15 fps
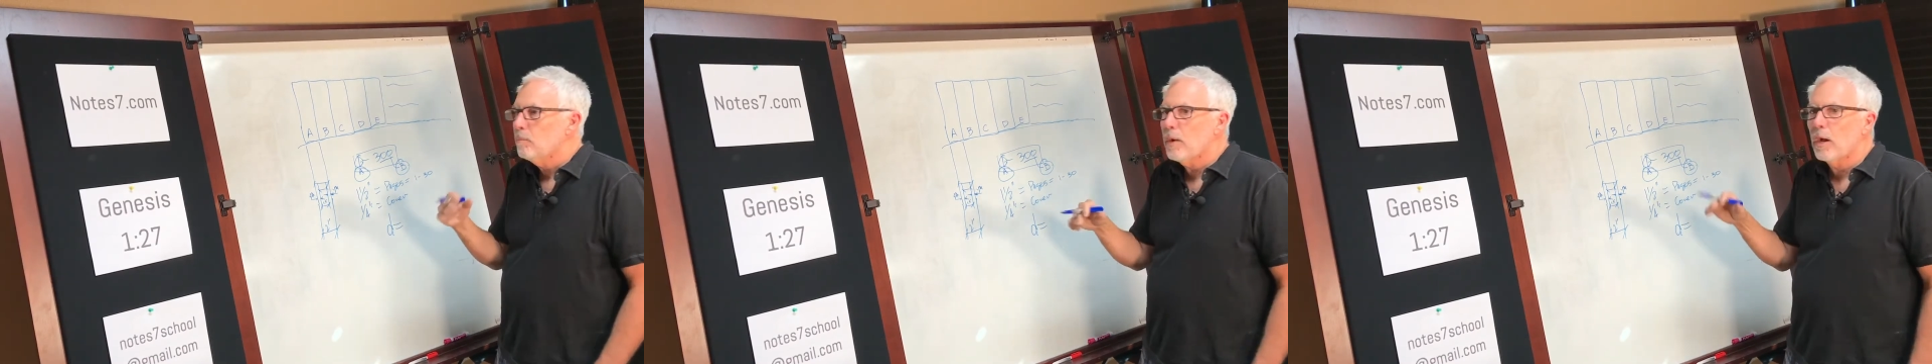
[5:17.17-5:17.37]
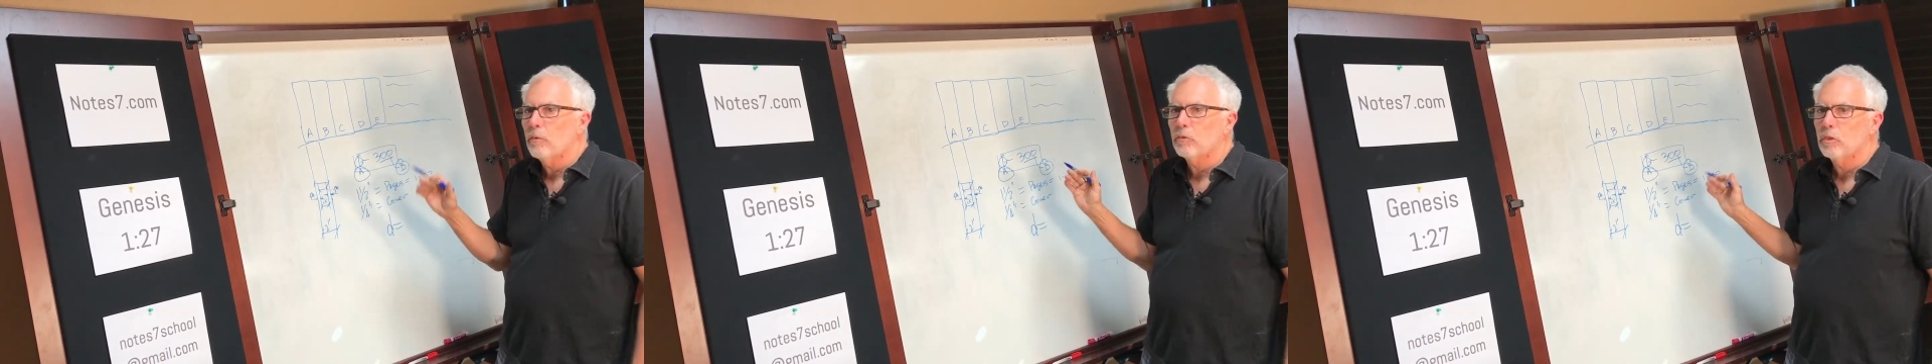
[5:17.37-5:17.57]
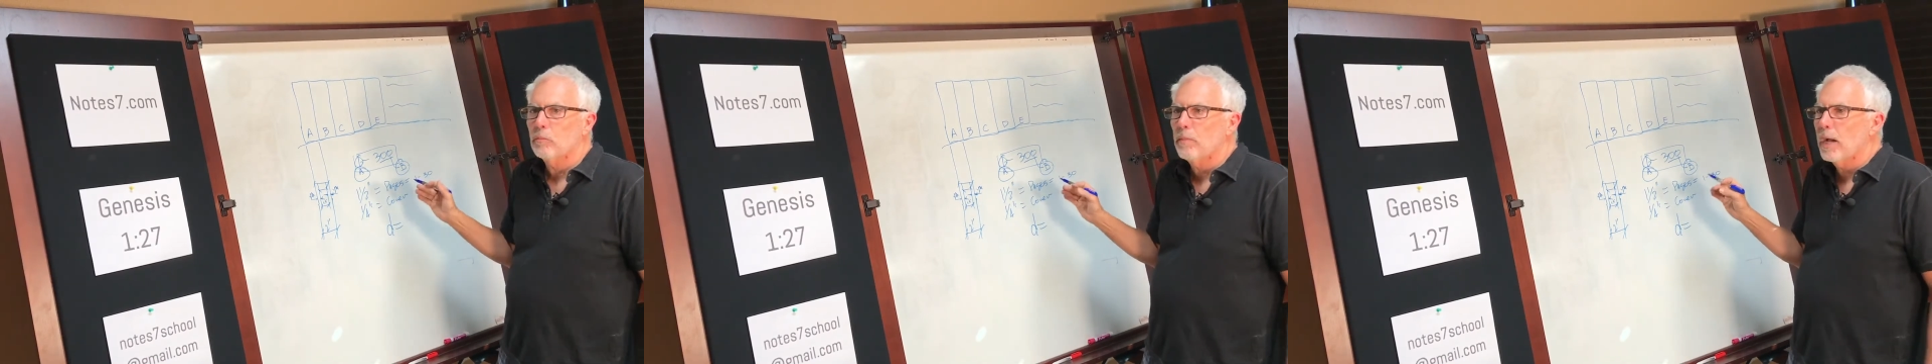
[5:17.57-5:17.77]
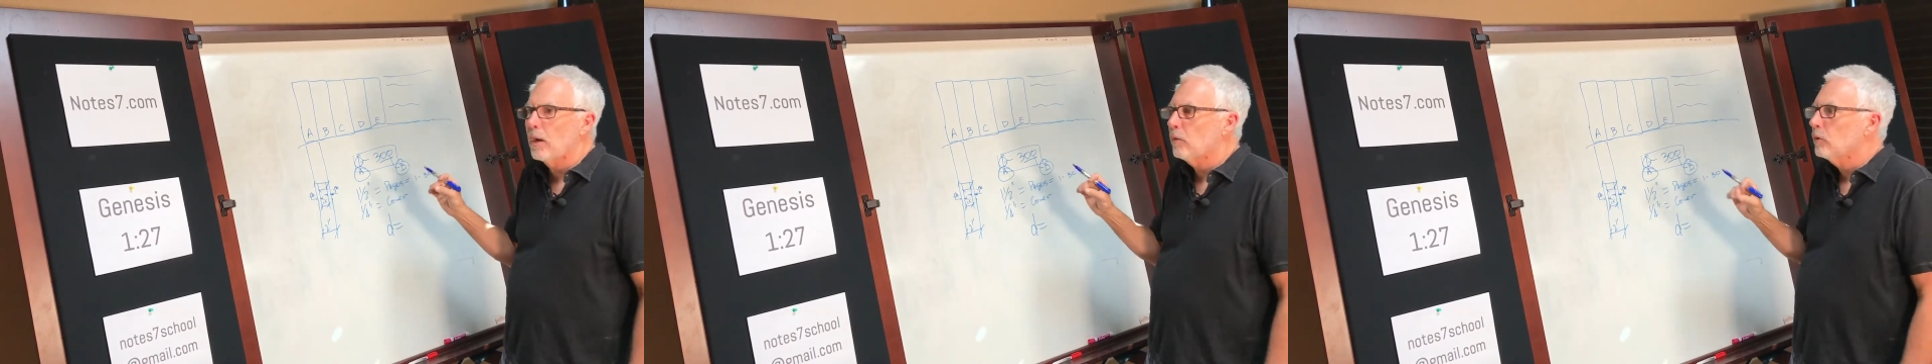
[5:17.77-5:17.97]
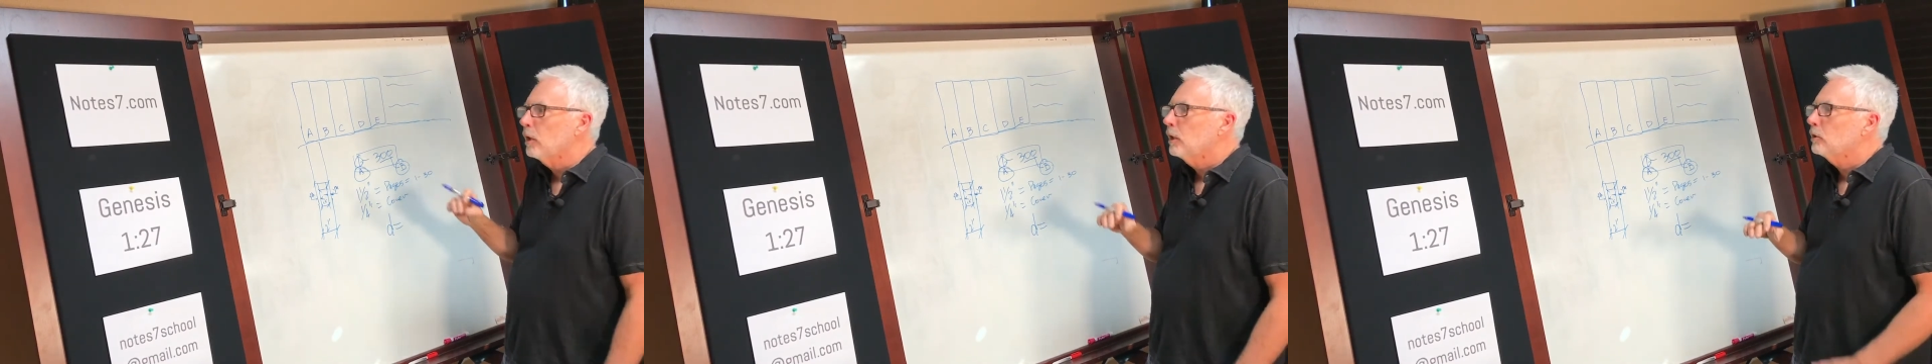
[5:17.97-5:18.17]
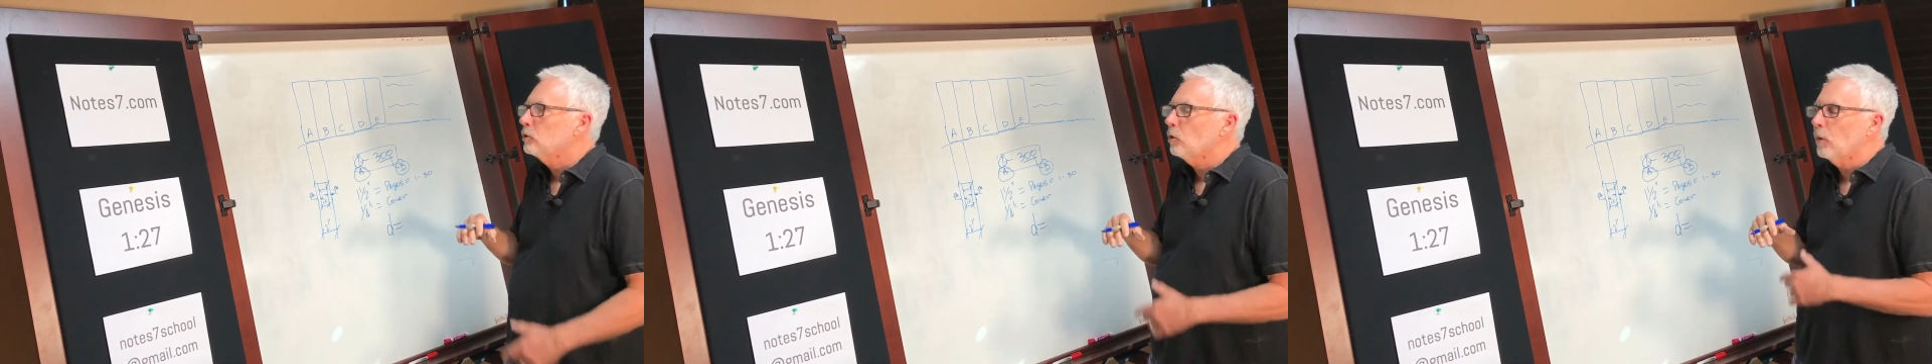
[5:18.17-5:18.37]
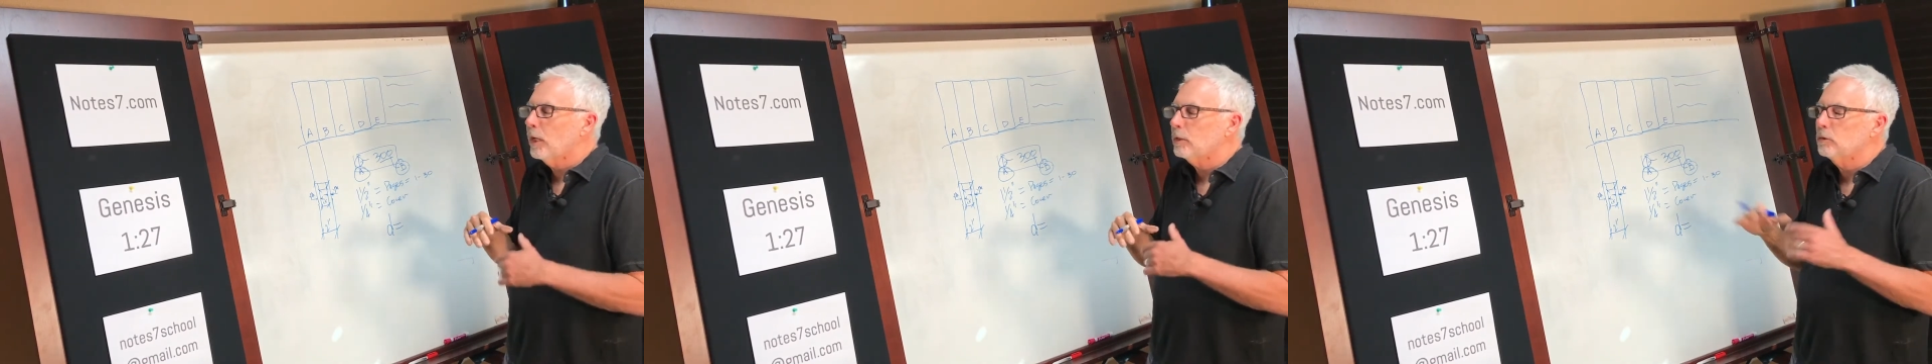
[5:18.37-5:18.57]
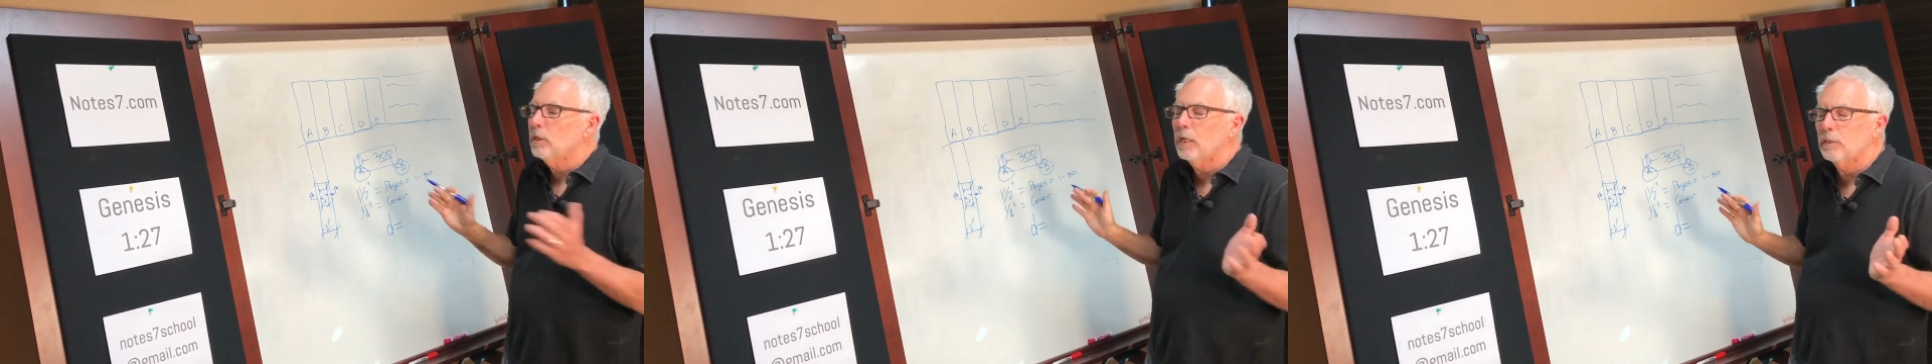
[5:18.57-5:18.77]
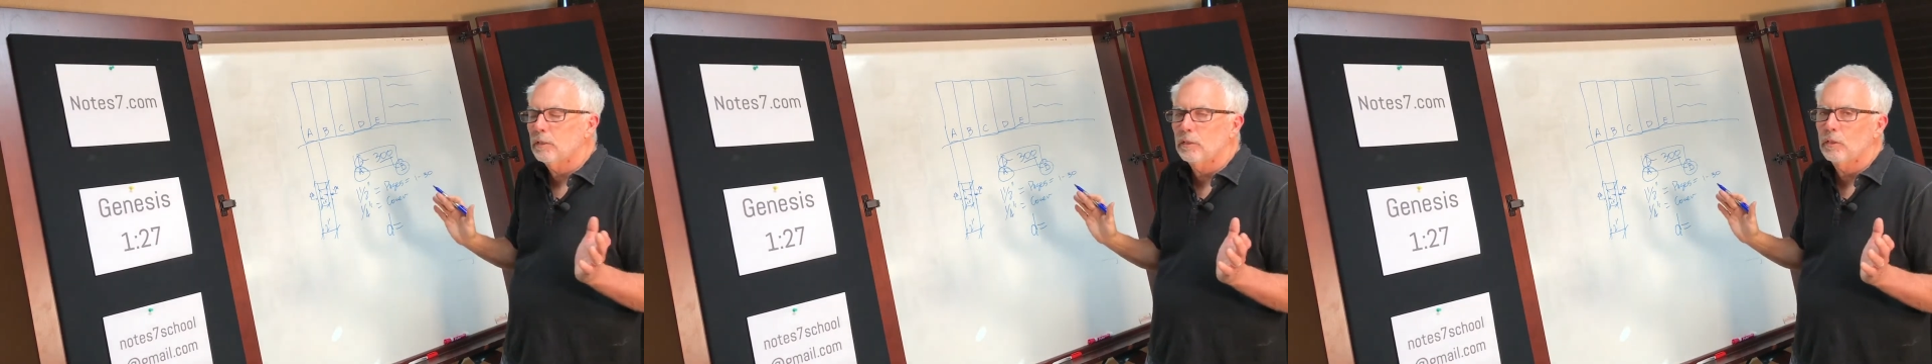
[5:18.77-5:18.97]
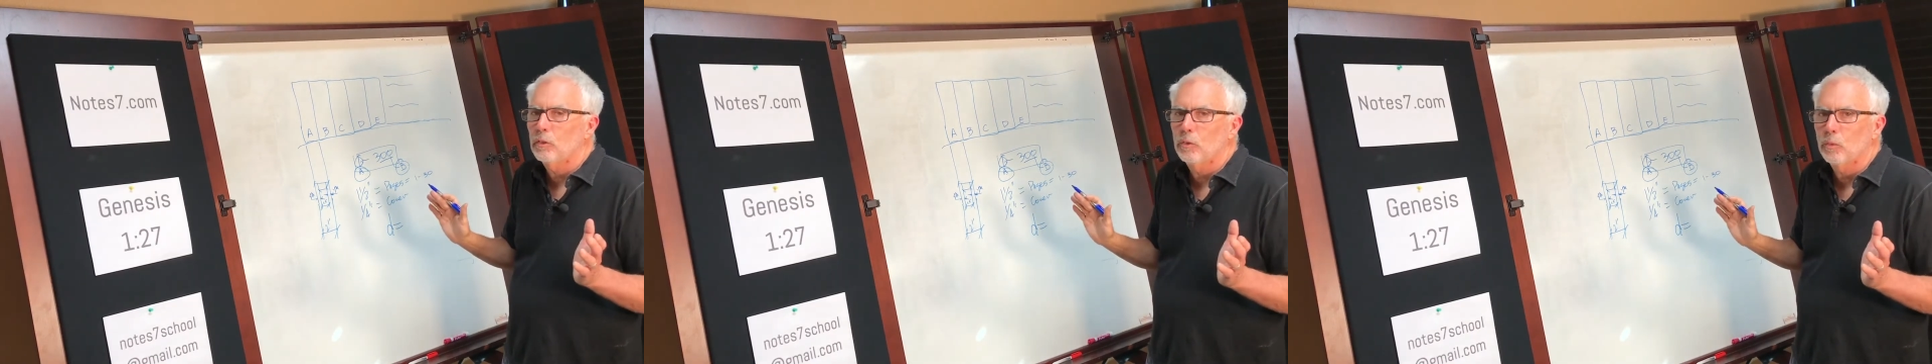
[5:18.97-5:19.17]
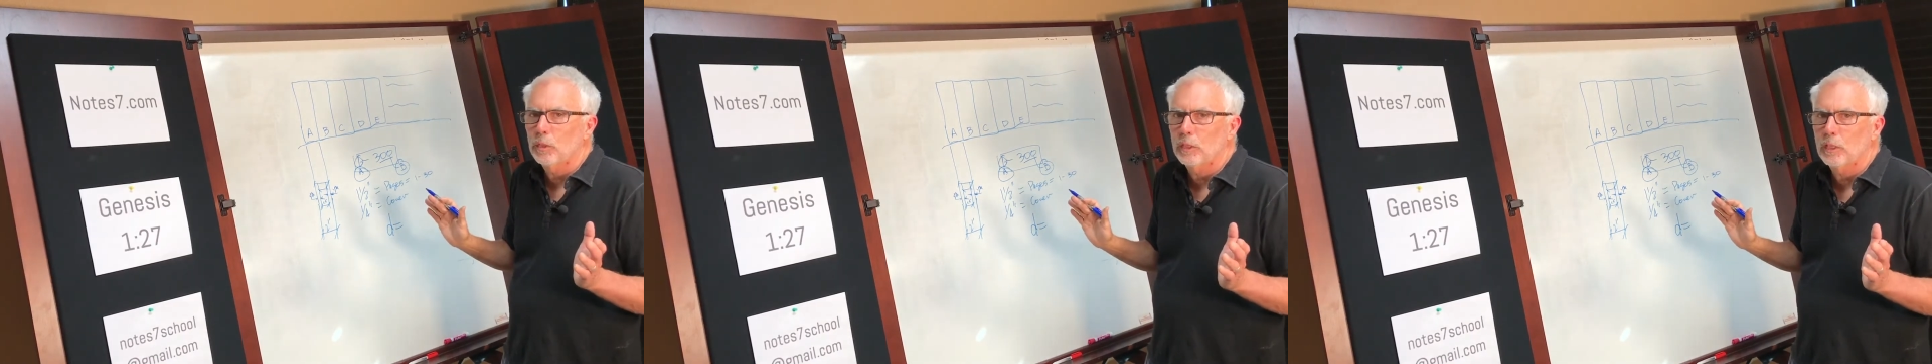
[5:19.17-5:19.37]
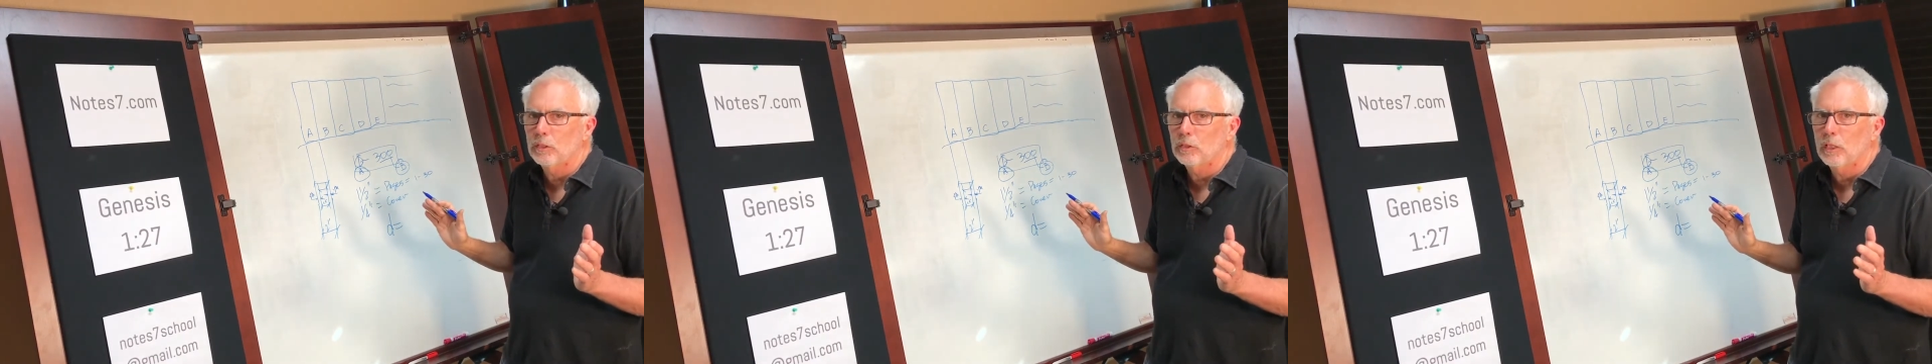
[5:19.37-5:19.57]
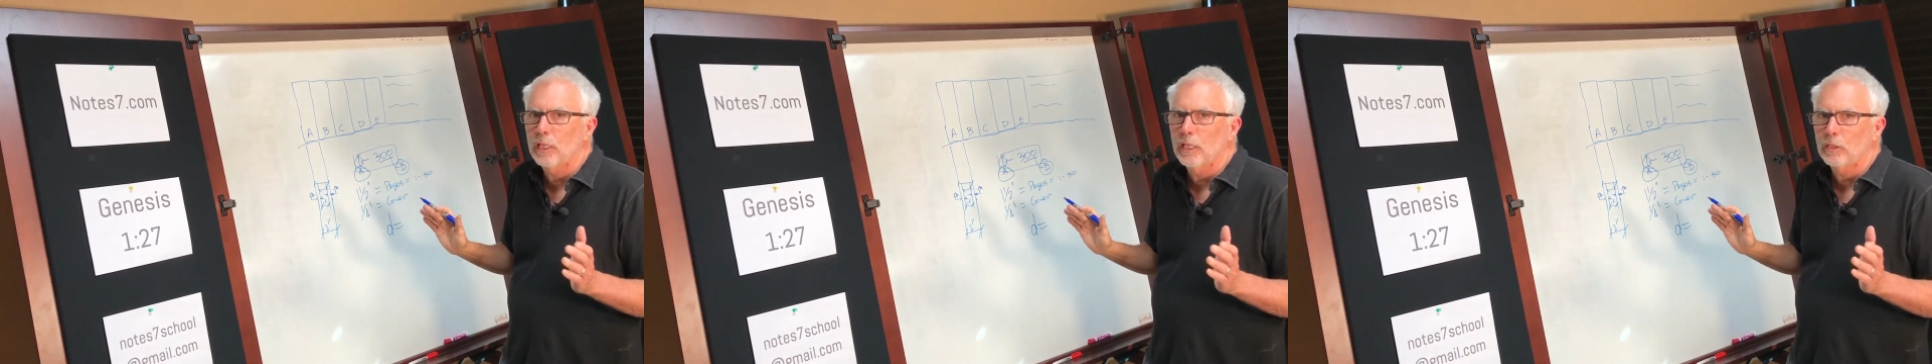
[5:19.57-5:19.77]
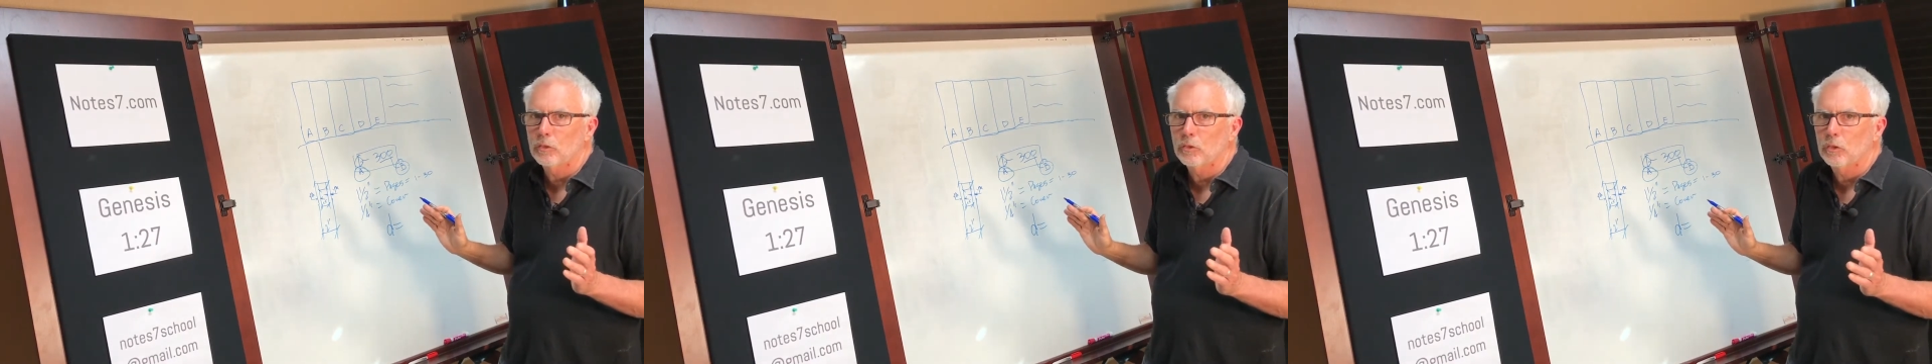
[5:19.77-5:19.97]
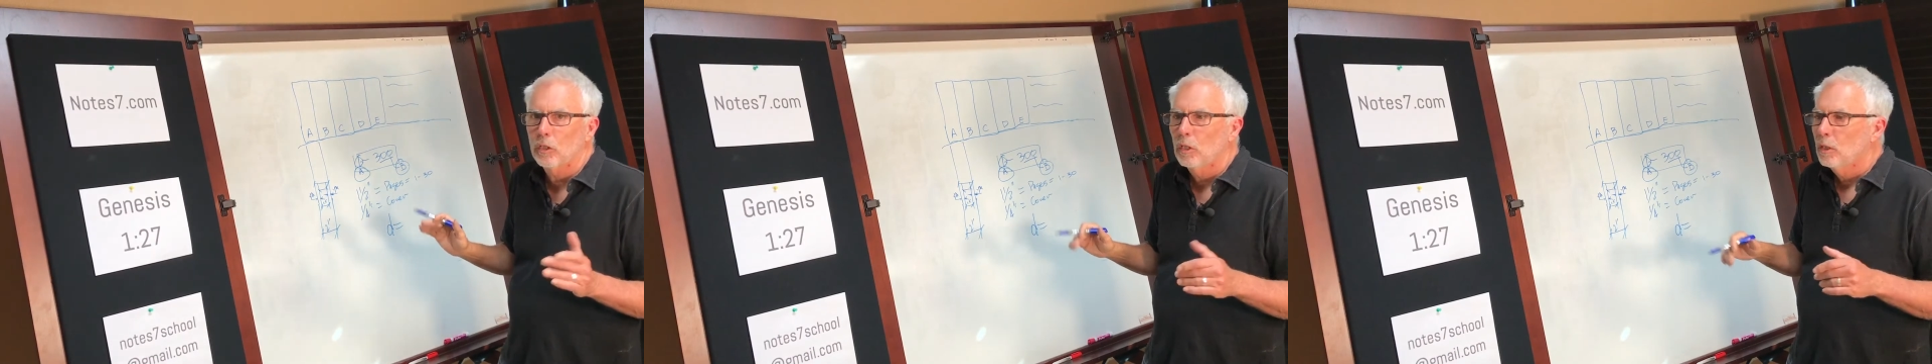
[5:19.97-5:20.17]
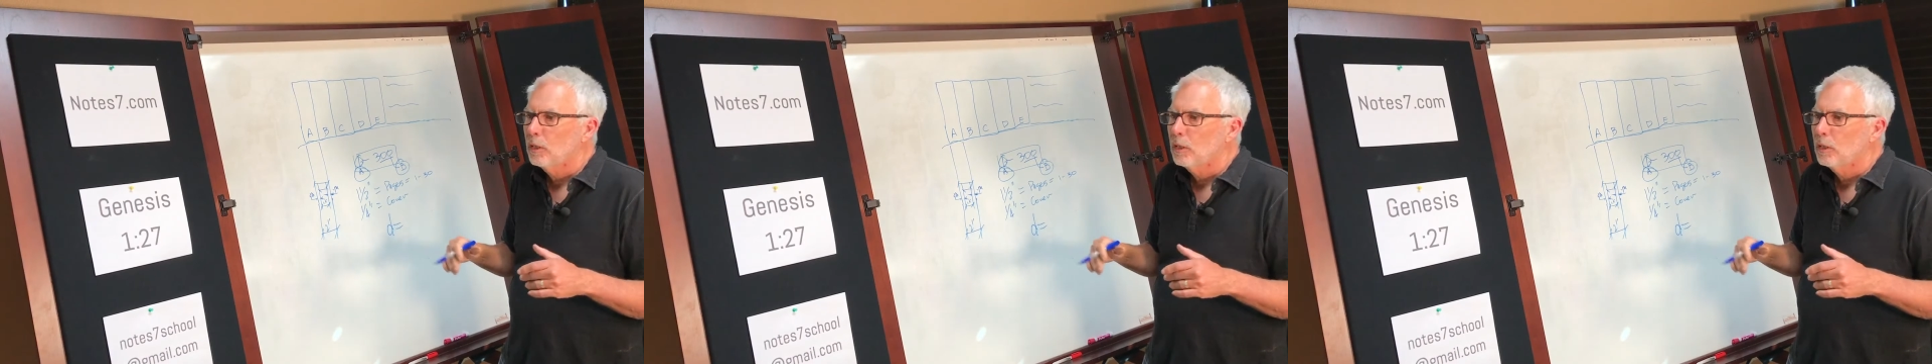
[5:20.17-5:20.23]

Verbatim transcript: mouth to mouth. So it has nothing to do with he's an inch.